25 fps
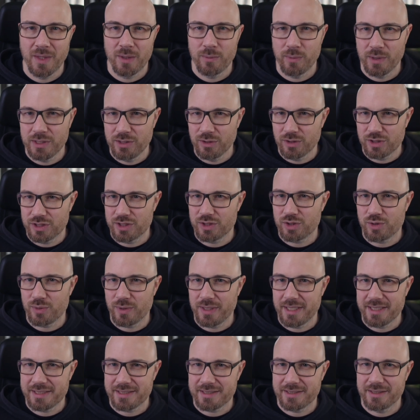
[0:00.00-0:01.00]
When you're
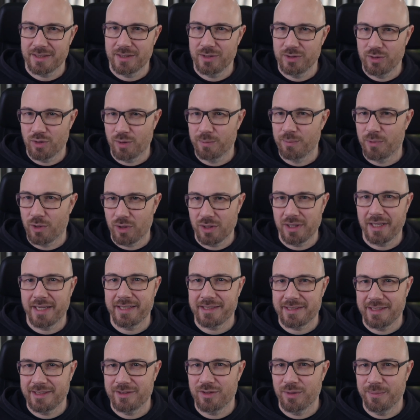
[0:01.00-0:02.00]
stressed, you're more
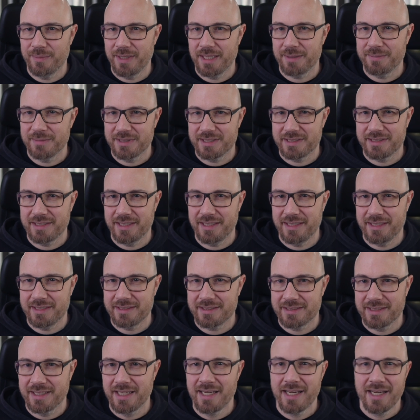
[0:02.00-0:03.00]
likely to make
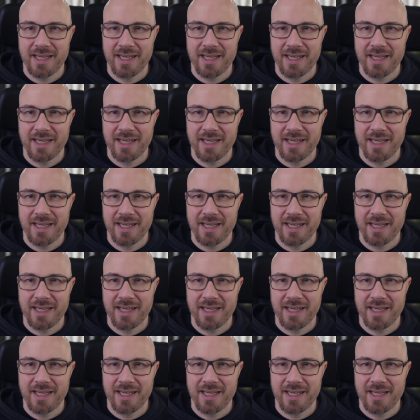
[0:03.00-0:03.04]
mistakes,